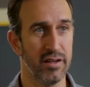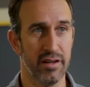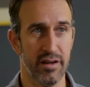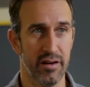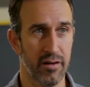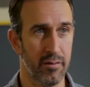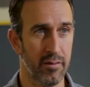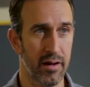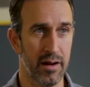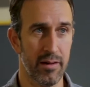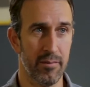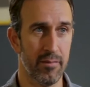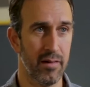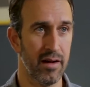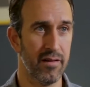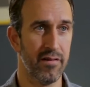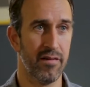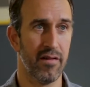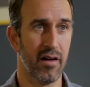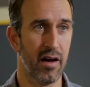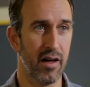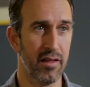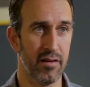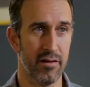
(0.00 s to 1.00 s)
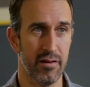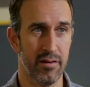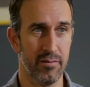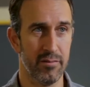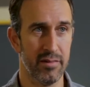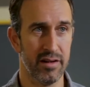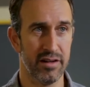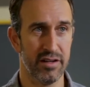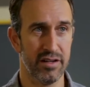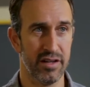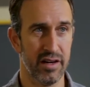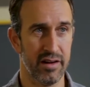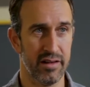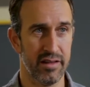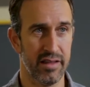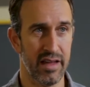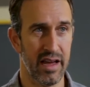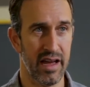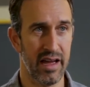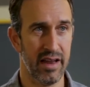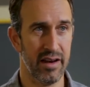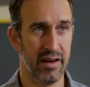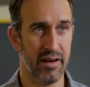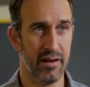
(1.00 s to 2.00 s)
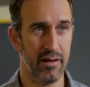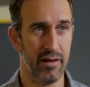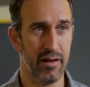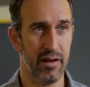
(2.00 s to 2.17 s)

You know, my father and me shared that